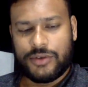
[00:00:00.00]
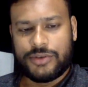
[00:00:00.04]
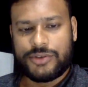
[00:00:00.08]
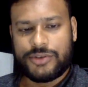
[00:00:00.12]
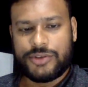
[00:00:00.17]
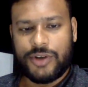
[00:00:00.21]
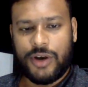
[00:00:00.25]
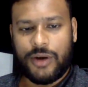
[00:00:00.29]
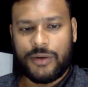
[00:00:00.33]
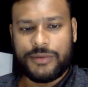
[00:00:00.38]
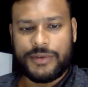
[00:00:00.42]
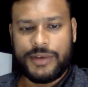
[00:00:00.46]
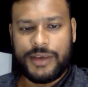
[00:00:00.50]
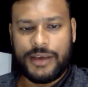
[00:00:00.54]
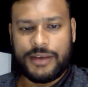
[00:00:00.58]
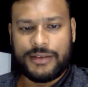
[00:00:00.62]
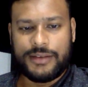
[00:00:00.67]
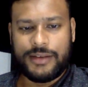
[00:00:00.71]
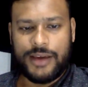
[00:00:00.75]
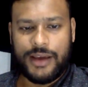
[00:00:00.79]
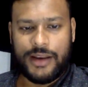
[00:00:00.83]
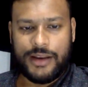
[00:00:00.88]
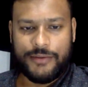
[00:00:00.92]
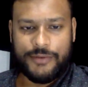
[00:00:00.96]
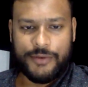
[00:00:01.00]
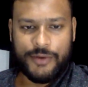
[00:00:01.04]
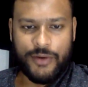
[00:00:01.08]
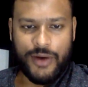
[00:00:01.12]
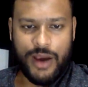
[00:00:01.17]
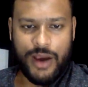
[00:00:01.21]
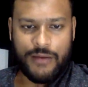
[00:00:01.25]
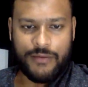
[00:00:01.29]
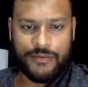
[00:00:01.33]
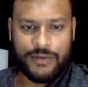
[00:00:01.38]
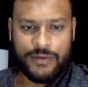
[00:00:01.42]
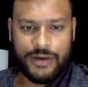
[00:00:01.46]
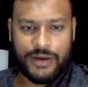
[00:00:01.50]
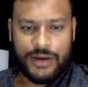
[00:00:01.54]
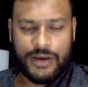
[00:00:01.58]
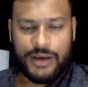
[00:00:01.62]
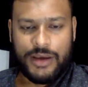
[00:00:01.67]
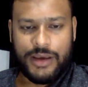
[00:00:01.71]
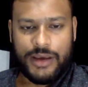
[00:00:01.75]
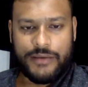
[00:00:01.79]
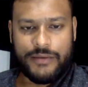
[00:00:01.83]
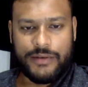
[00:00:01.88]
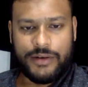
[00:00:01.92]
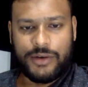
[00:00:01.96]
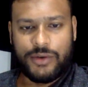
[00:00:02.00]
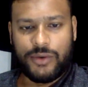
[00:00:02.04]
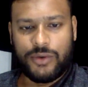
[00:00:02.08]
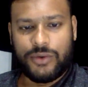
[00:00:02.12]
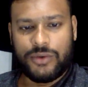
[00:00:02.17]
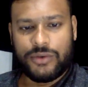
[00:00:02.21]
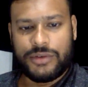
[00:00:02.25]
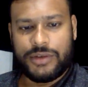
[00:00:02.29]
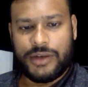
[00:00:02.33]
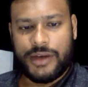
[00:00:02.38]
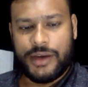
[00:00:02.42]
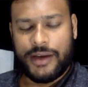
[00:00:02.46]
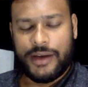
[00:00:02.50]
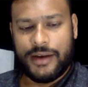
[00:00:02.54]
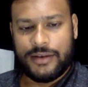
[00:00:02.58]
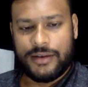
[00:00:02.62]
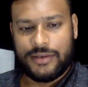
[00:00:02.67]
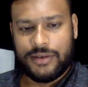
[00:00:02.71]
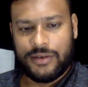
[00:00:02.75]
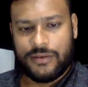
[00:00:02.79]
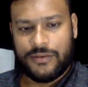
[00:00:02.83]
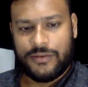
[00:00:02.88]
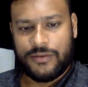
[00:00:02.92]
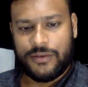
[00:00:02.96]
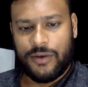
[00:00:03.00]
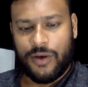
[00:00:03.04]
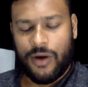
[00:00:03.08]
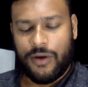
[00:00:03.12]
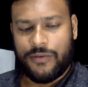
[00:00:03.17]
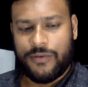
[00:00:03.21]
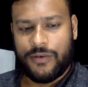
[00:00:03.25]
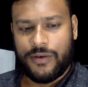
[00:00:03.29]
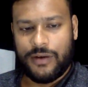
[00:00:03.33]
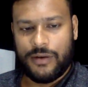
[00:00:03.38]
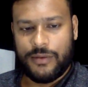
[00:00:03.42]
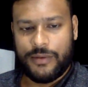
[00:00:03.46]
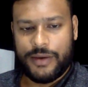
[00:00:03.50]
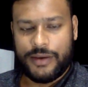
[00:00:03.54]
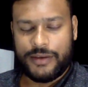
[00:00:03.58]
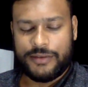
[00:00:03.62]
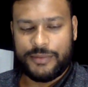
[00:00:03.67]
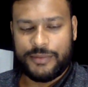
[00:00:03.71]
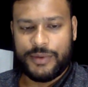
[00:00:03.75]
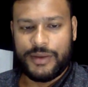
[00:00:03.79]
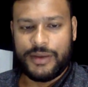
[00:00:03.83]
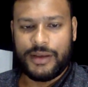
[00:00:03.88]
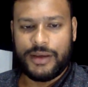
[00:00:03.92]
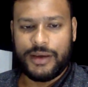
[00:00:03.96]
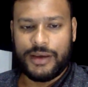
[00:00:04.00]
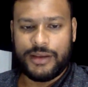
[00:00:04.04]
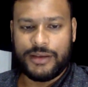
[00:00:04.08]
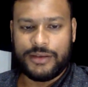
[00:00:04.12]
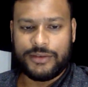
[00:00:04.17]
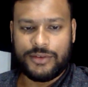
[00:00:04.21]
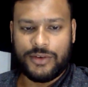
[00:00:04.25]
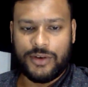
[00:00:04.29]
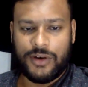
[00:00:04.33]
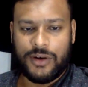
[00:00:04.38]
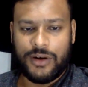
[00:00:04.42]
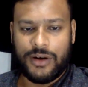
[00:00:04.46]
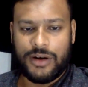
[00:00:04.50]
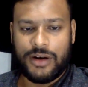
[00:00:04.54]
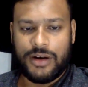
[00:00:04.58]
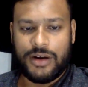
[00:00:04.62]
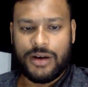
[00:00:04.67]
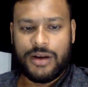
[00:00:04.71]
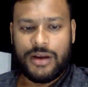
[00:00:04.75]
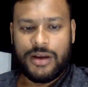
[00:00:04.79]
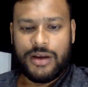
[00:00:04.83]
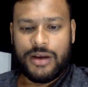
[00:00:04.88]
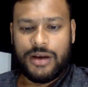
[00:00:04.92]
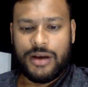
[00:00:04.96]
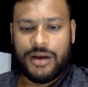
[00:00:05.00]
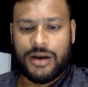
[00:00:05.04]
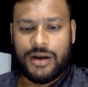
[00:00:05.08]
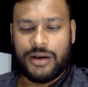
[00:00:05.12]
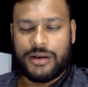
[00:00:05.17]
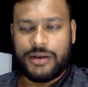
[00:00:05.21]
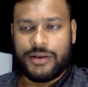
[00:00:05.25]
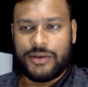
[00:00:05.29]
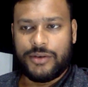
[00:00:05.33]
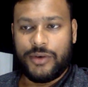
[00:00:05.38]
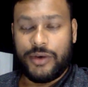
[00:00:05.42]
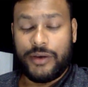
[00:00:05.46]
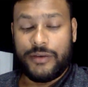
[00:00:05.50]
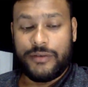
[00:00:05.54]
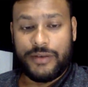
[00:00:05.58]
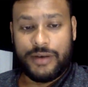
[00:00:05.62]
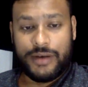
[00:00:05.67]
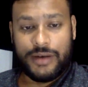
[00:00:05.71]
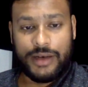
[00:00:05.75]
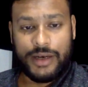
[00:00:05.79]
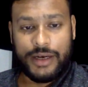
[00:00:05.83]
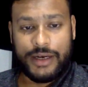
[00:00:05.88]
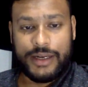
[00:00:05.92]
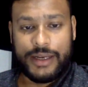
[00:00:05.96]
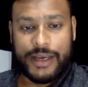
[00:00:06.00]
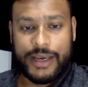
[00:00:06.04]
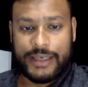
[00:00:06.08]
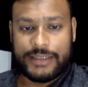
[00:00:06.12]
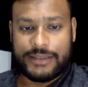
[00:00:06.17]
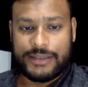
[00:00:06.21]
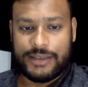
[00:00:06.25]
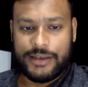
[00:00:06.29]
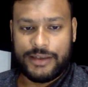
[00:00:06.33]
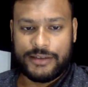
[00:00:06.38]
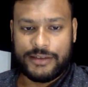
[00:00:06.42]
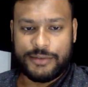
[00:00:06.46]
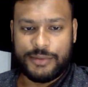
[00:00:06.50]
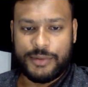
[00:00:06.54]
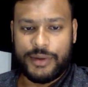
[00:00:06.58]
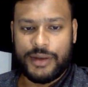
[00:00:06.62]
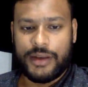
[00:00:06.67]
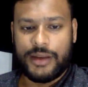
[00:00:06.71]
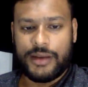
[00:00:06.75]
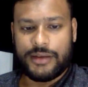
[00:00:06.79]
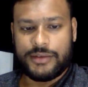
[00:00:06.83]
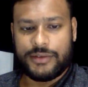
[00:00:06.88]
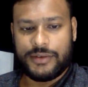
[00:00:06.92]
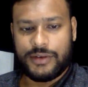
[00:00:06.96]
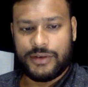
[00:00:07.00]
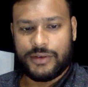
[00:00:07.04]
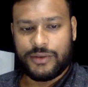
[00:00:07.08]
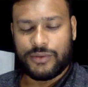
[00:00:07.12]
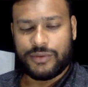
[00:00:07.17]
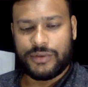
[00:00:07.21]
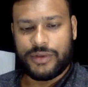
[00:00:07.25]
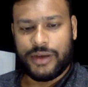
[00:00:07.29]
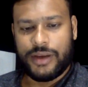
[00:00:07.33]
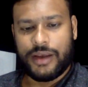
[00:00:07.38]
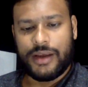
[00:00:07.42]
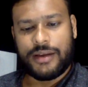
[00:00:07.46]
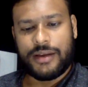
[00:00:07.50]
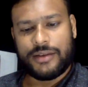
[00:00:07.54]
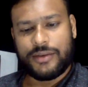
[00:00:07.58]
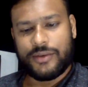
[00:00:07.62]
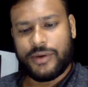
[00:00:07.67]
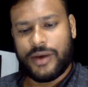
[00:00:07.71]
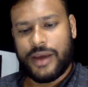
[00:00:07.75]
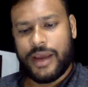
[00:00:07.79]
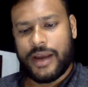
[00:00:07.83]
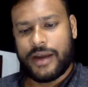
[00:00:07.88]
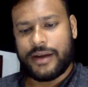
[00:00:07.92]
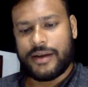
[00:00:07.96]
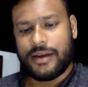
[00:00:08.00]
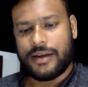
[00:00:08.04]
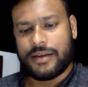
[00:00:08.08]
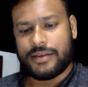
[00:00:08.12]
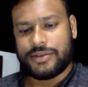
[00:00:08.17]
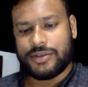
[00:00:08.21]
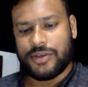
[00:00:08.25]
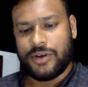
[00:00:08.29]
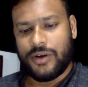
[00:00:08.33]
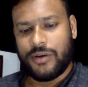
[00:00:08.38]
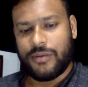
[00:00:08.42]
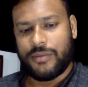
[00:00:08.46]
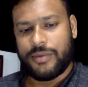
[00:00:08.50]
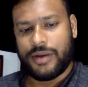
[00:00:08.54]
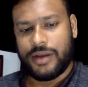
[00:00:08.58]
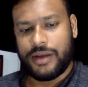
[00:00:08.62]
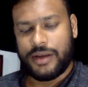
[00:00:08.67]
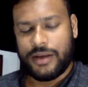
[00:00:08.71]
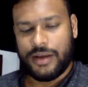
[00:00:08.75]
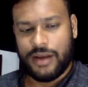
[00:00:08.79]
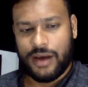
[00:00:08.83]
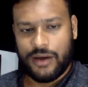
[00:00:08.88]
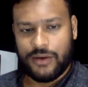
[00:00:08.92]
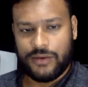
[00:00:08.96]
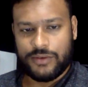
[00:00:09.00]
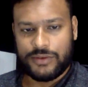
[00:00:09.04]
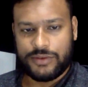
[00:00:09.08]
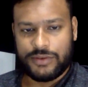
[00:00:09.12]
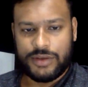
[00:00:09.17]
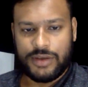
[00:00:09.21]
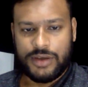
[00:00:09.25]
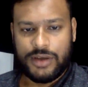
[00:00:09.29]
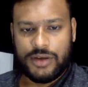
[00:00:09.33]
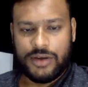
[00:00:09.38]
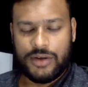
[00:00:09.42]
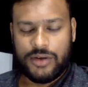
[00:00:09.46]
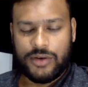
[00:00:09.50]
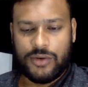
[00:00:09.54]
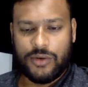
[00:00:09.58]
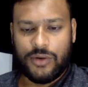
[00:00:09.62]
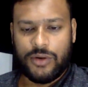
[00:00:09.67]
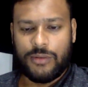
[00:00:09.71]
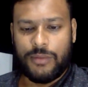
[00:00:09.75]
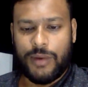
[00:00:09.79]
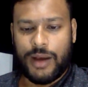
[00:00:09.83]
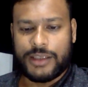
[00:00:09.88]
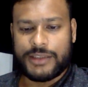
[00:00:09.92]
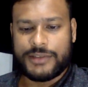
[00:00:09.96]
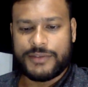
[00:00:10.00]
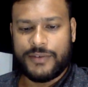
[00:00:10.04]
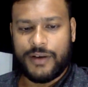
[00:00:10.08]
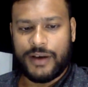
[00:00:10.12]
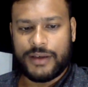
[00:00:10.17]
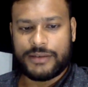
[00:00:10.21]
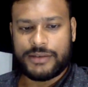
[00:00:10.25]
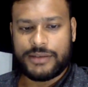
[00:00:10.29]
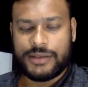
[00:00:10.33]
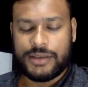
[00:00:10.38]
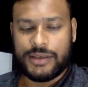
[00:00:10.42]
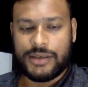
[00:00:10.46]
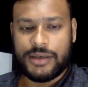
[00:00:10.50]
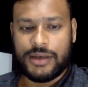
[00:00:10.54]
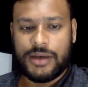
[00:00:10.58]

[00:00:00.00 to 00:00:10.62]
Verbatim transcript: if you have even two to three years of law firm experience or uh, you know even litigation experience for two three years you get a job in an in-house role much faster